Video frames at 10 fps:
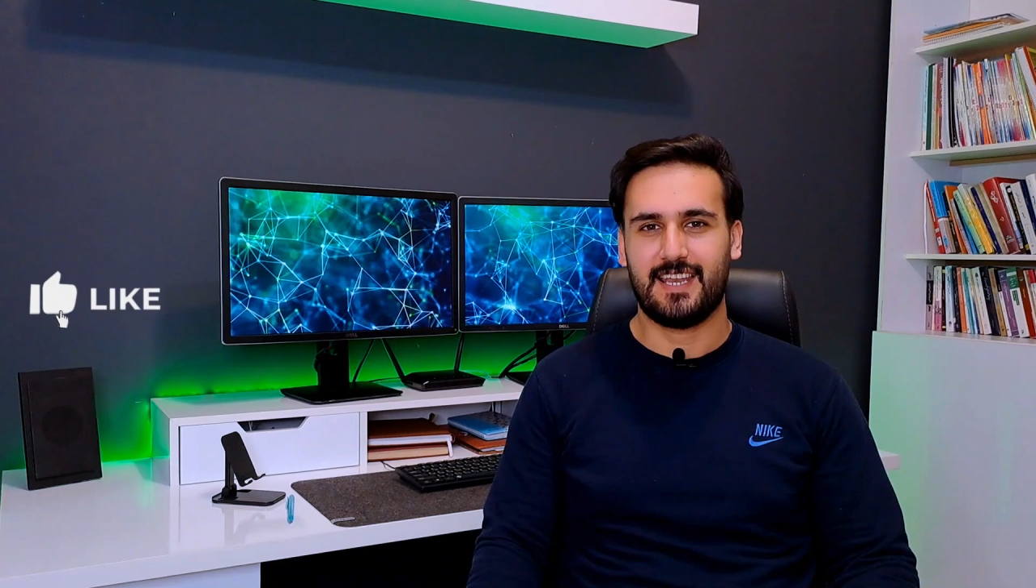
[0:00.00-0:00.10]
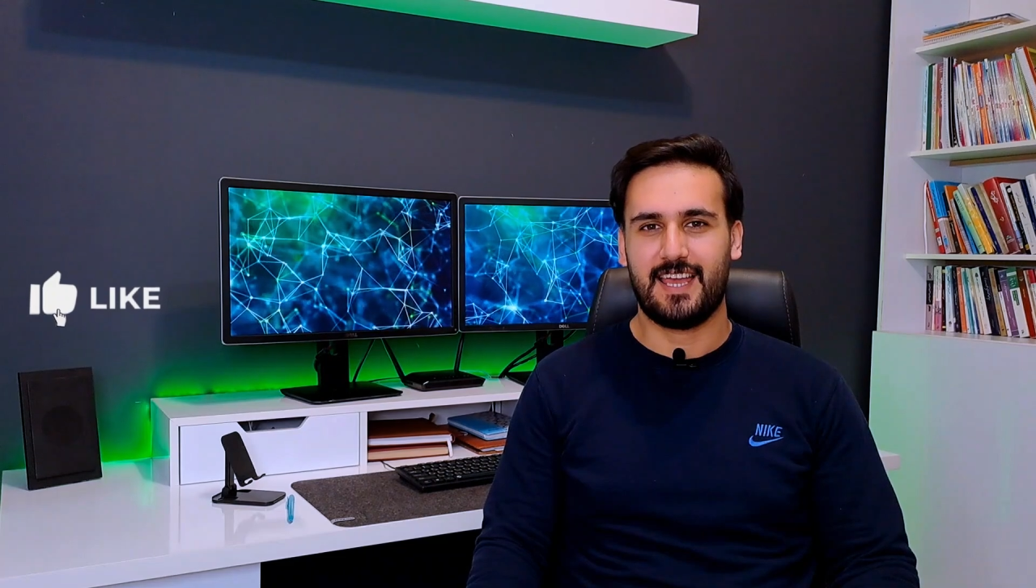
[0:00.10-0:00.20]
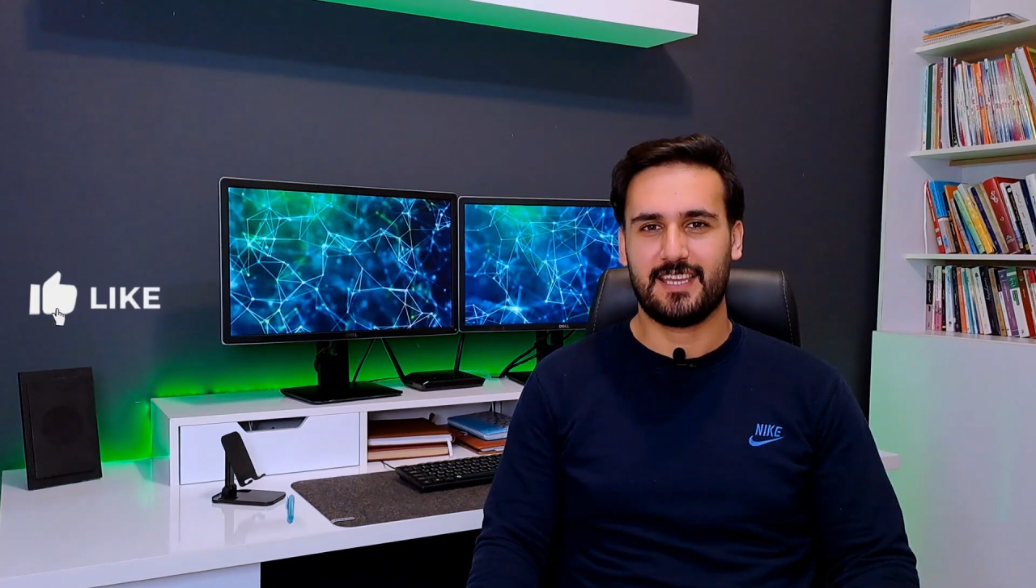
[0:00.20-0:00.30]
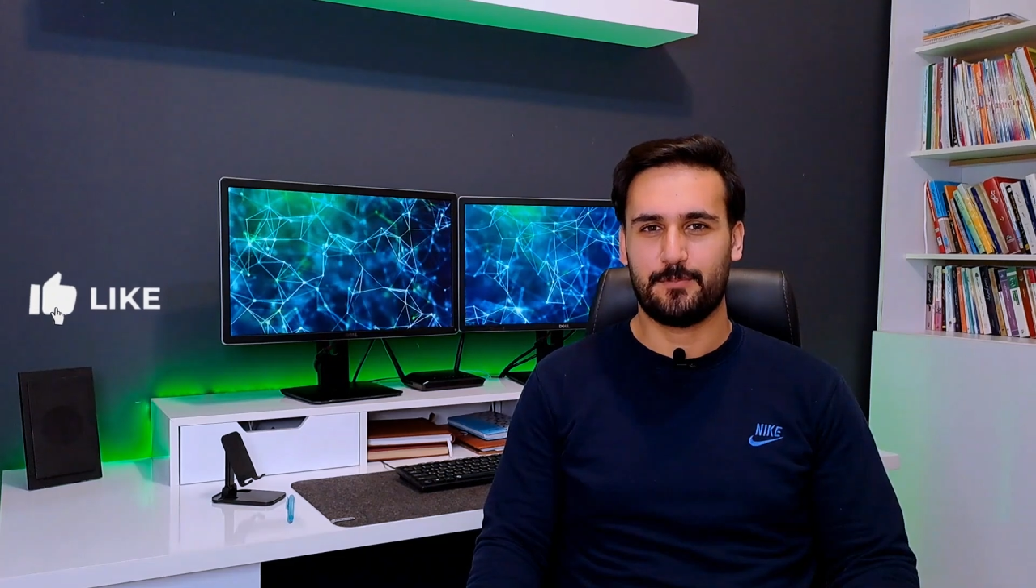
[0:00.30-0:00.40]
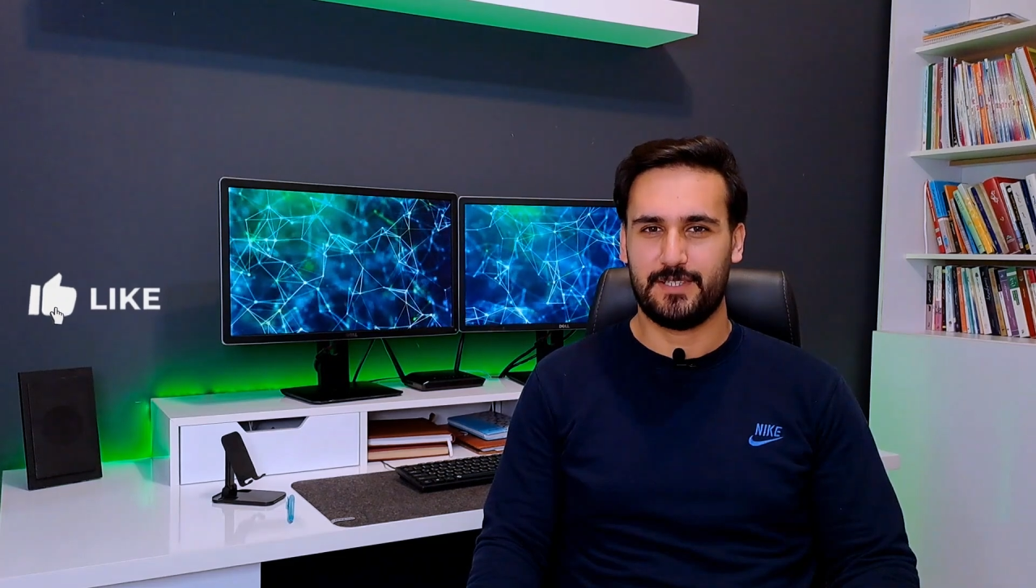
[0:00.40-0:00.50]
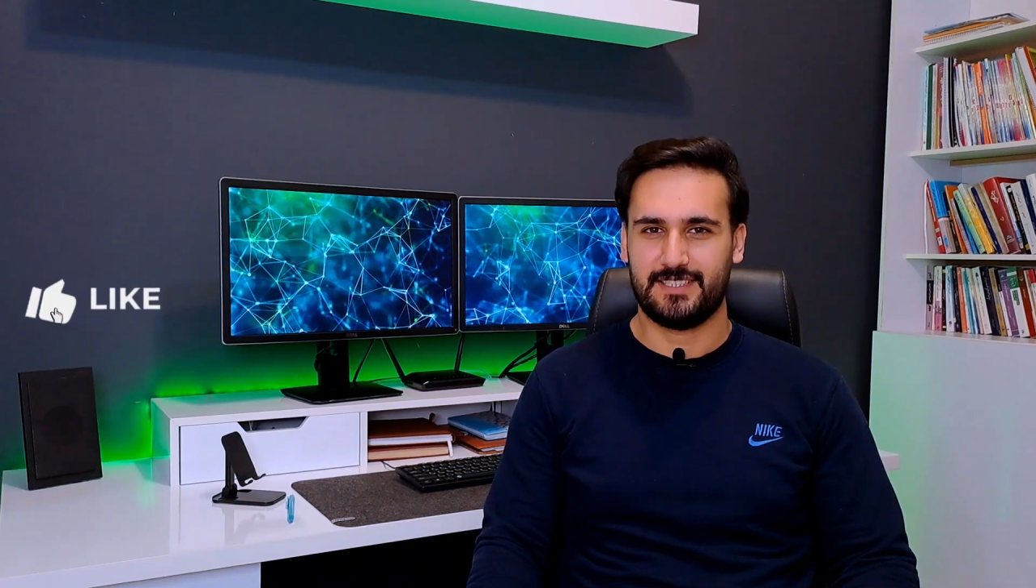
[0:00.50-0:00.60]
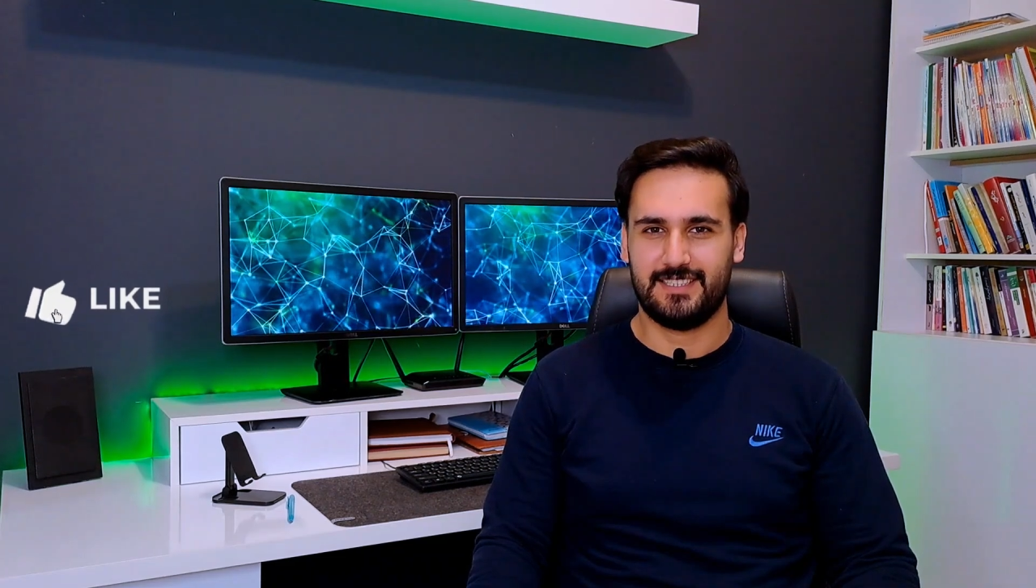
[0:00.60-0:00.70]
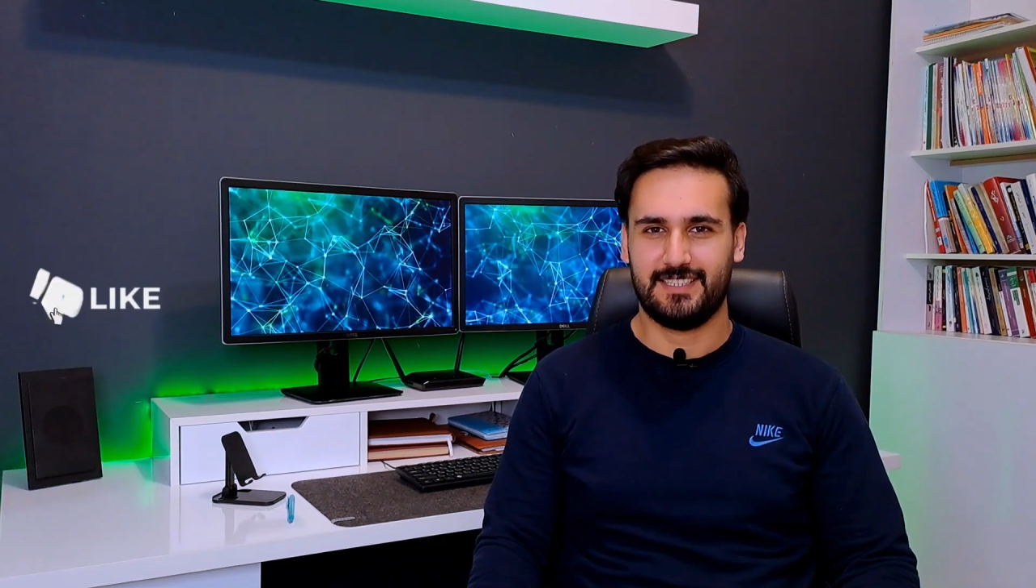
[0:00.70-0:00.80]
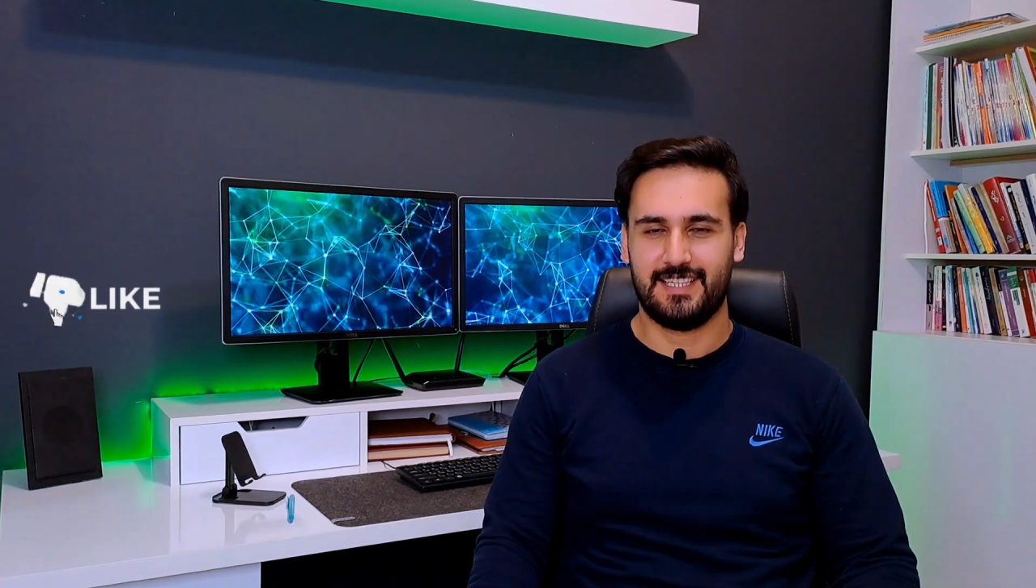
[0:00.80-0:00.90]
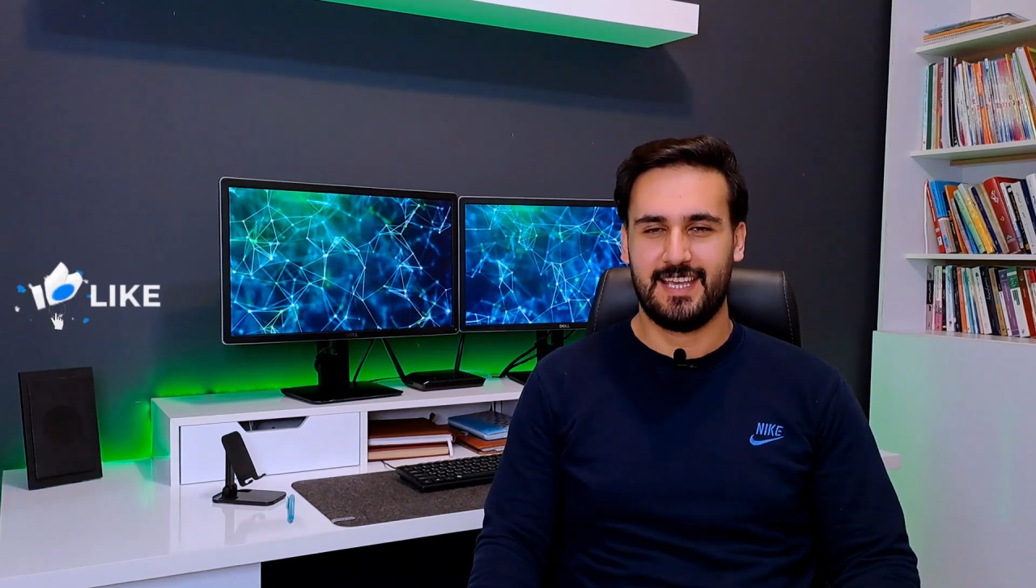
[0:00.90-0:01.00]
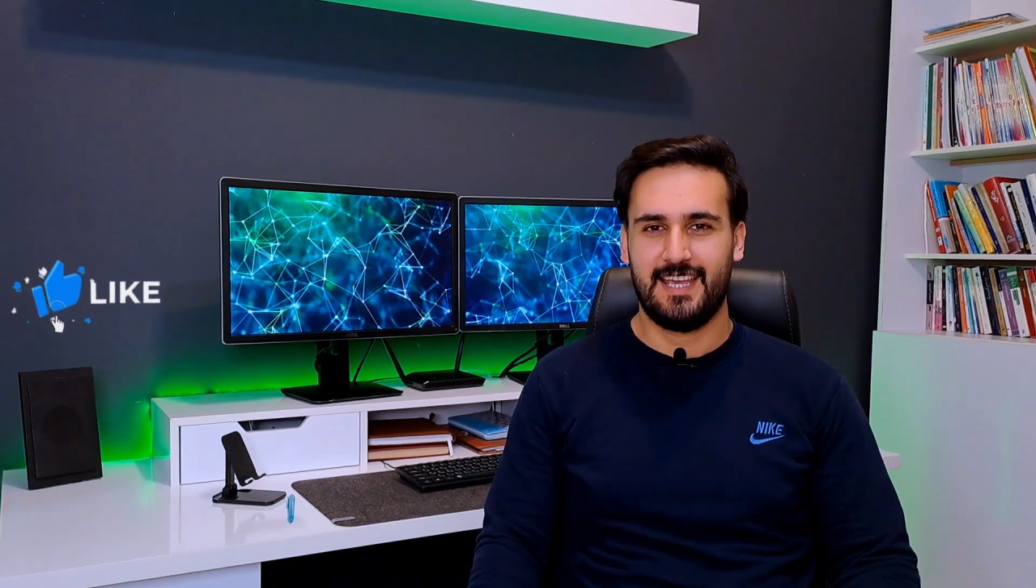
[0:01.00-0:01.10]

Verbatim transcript: like button